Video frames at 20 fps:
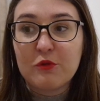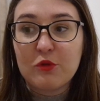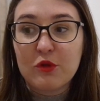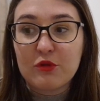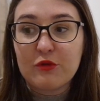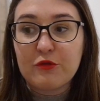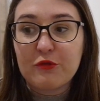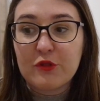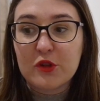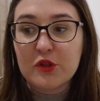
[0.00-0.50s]

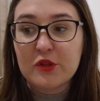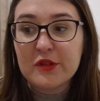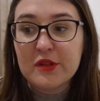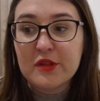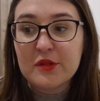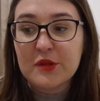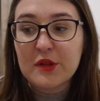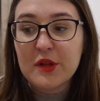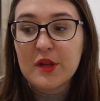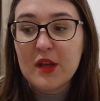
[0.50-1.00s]
one
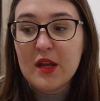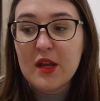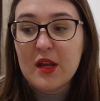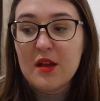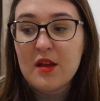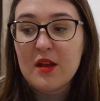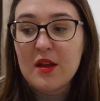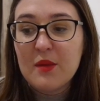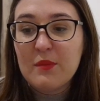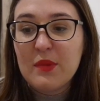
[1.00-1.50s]
first.
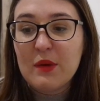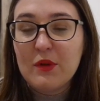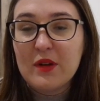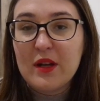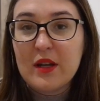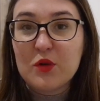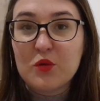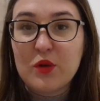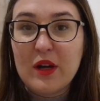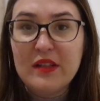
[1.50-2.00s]
But
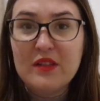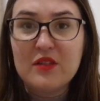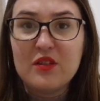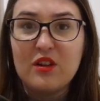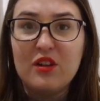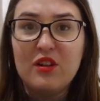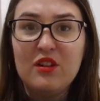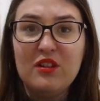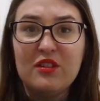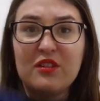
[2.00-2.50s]
when I tried it
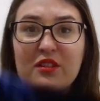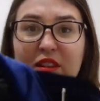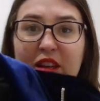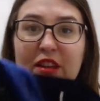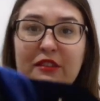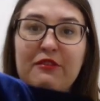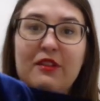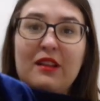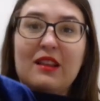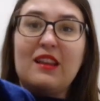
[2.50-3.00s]
on,
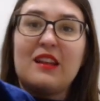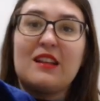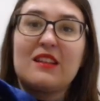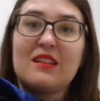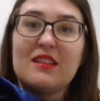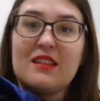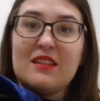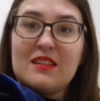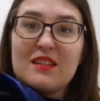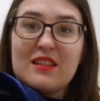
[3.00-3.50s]
I felt
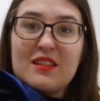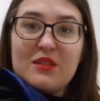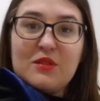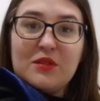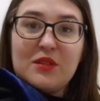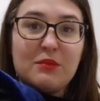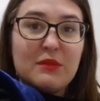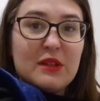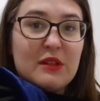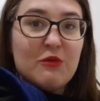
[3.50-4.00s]
like this
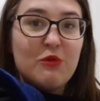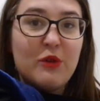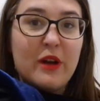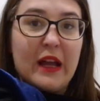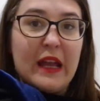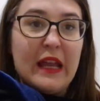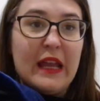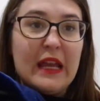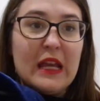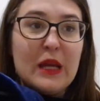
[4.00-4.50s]
suited me
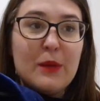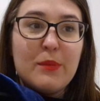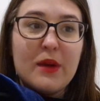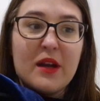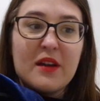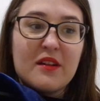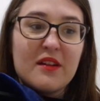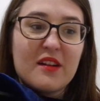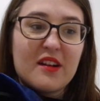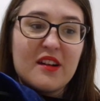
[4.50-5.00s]
way
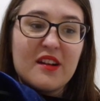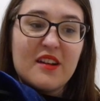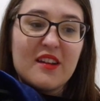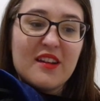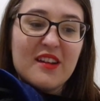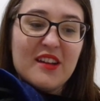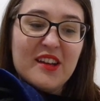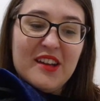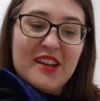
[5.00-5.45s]
better.